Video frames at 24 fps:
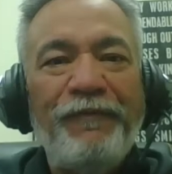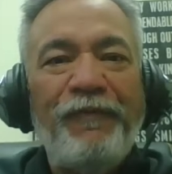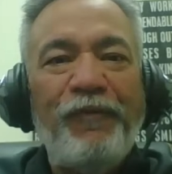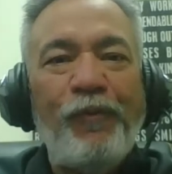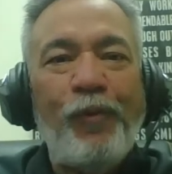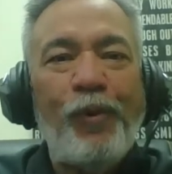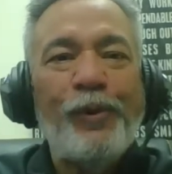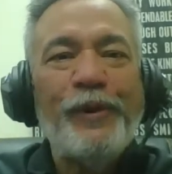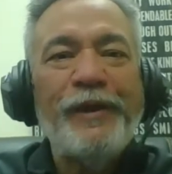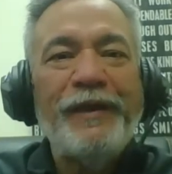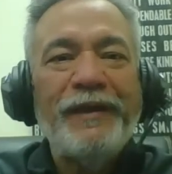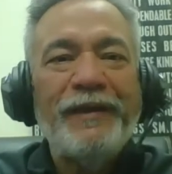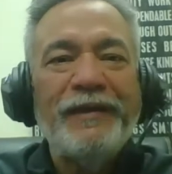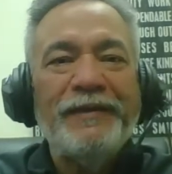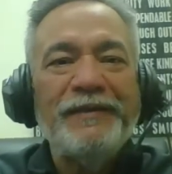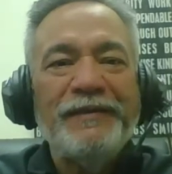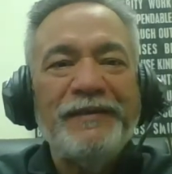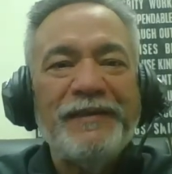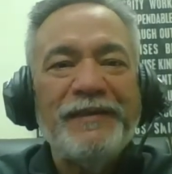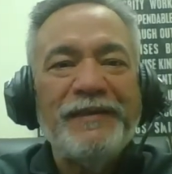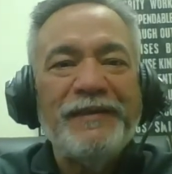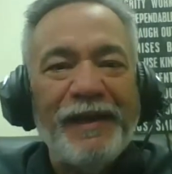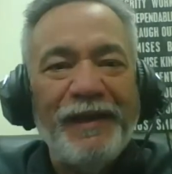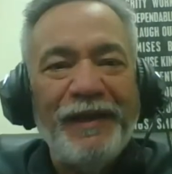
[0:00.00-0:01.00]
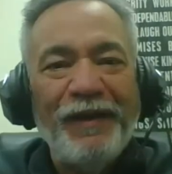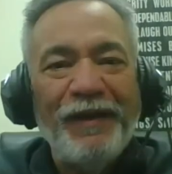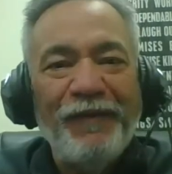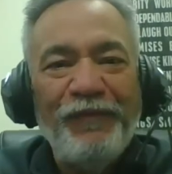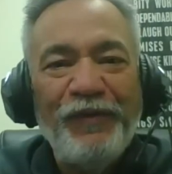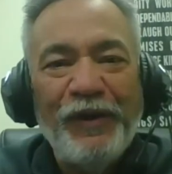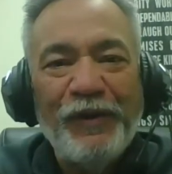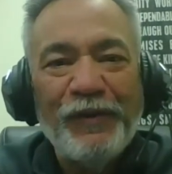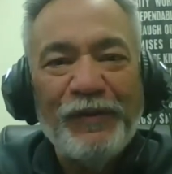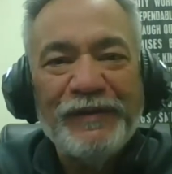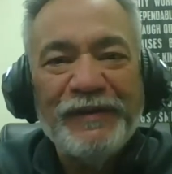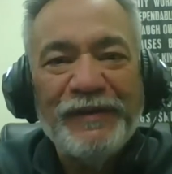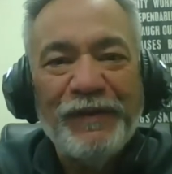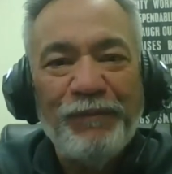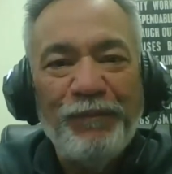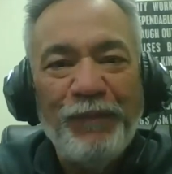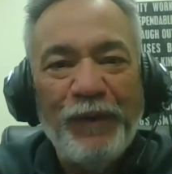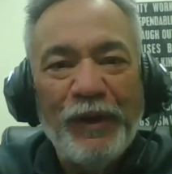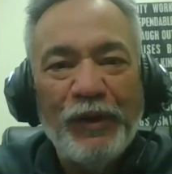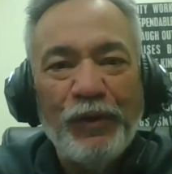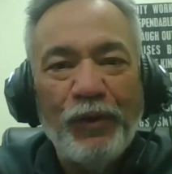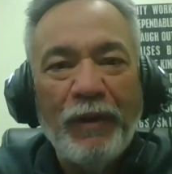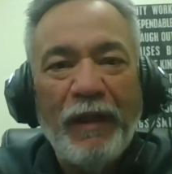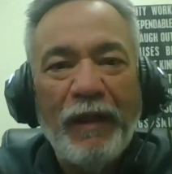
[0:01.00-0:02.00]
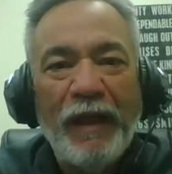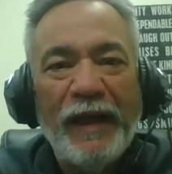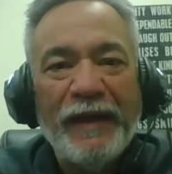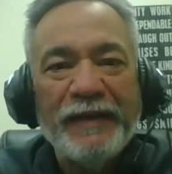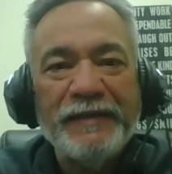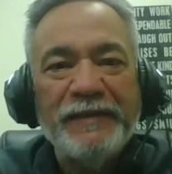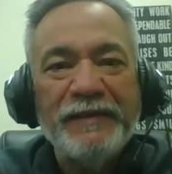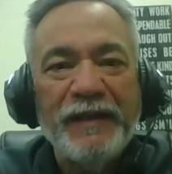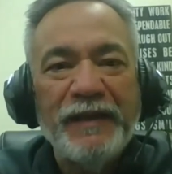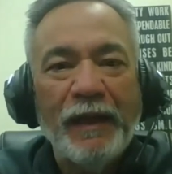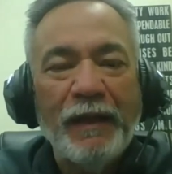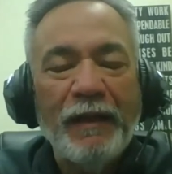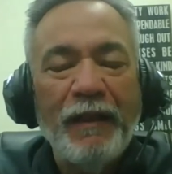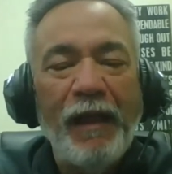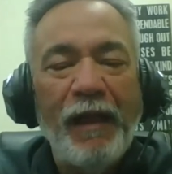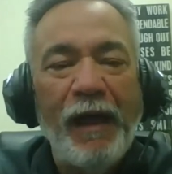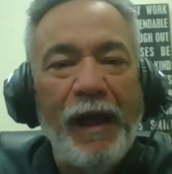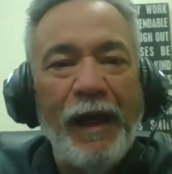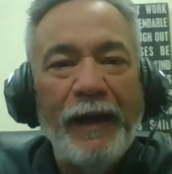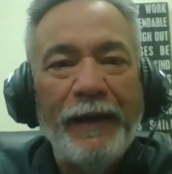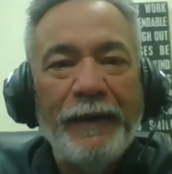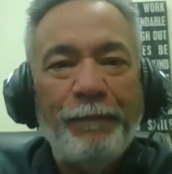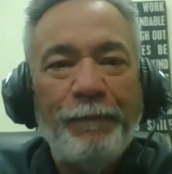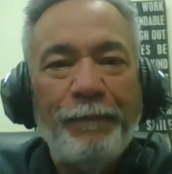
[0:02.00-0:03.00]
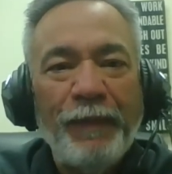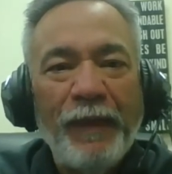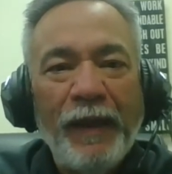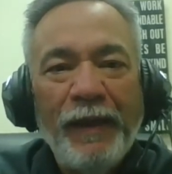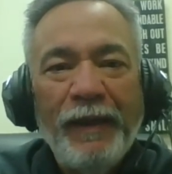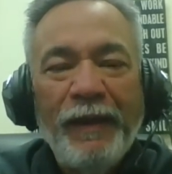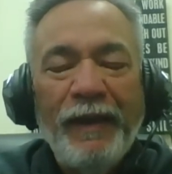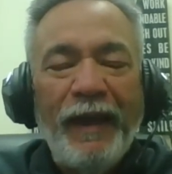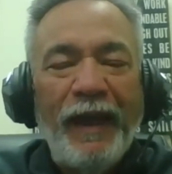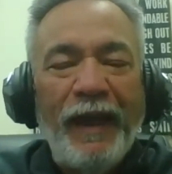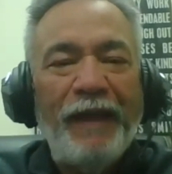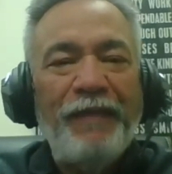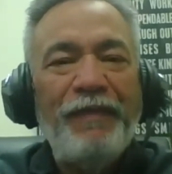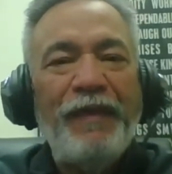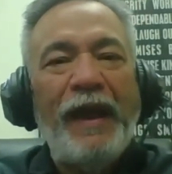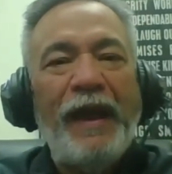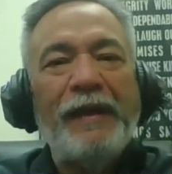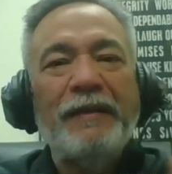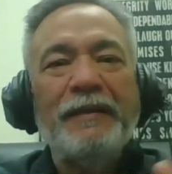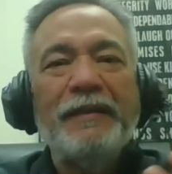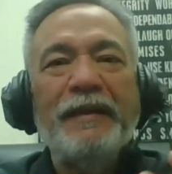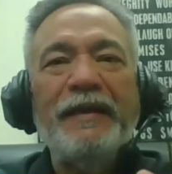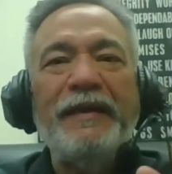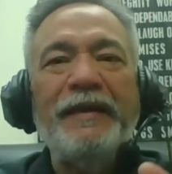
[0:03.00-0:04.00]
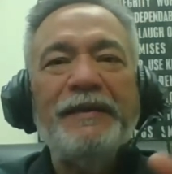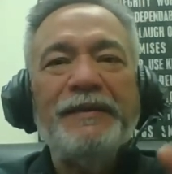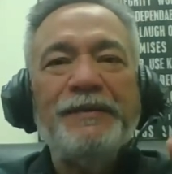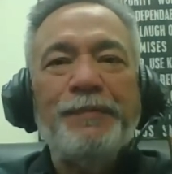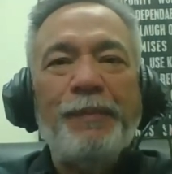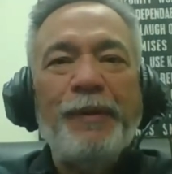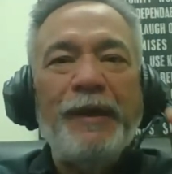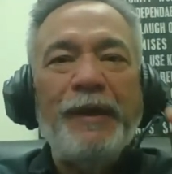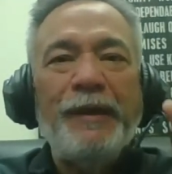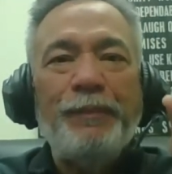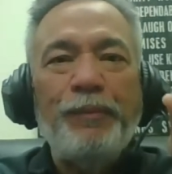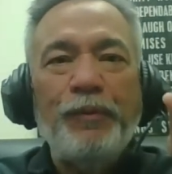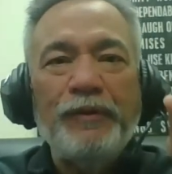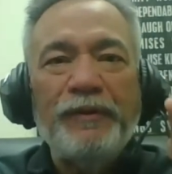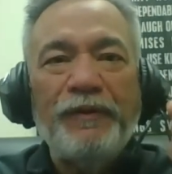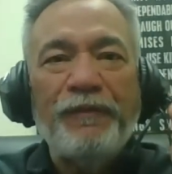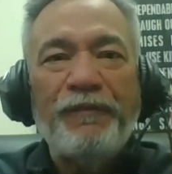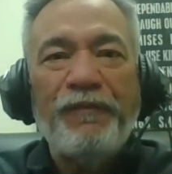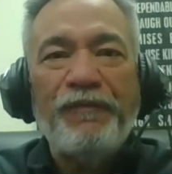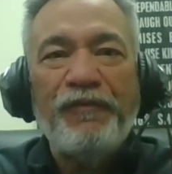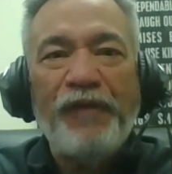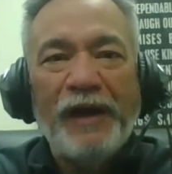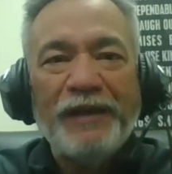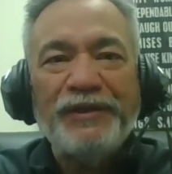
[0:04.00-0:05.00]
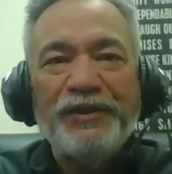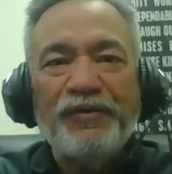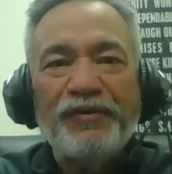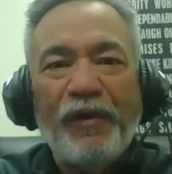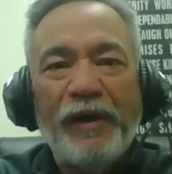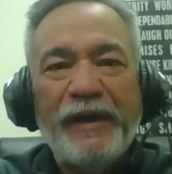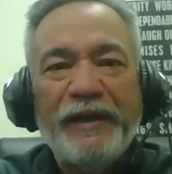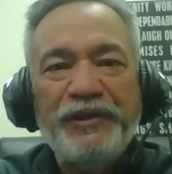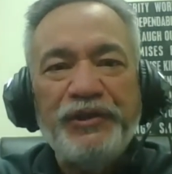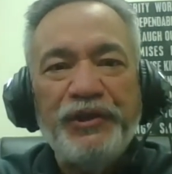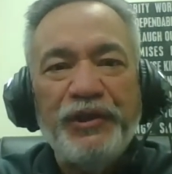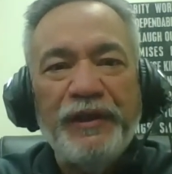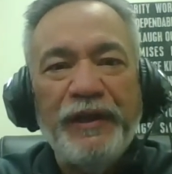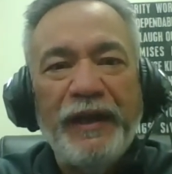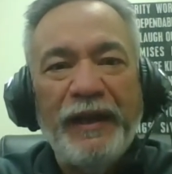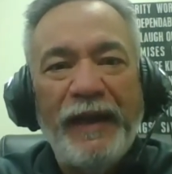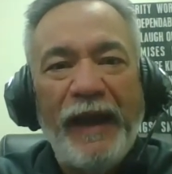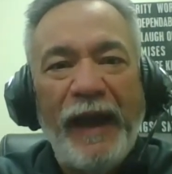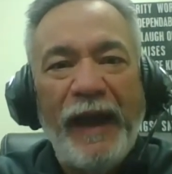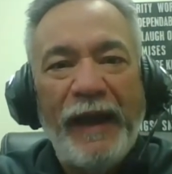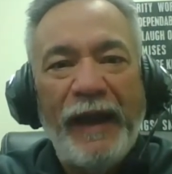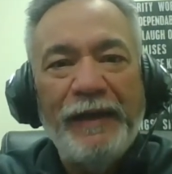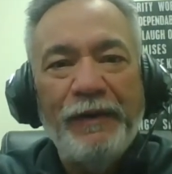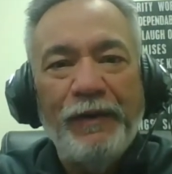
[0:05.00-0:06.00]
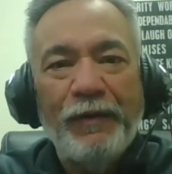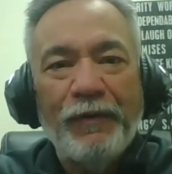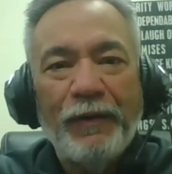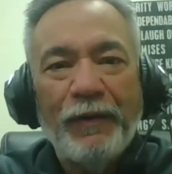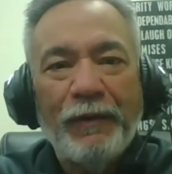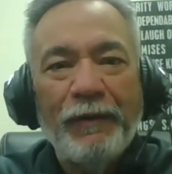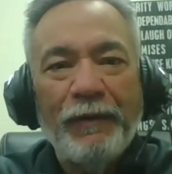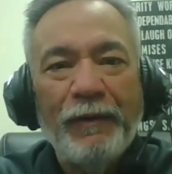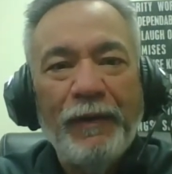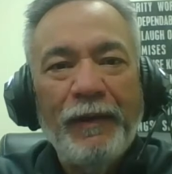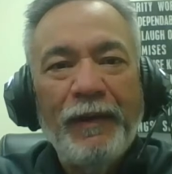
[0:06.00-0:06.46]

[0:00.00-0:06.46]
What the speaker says: 40 consecutive years of middle class decline. And that leads people to frustration and anger.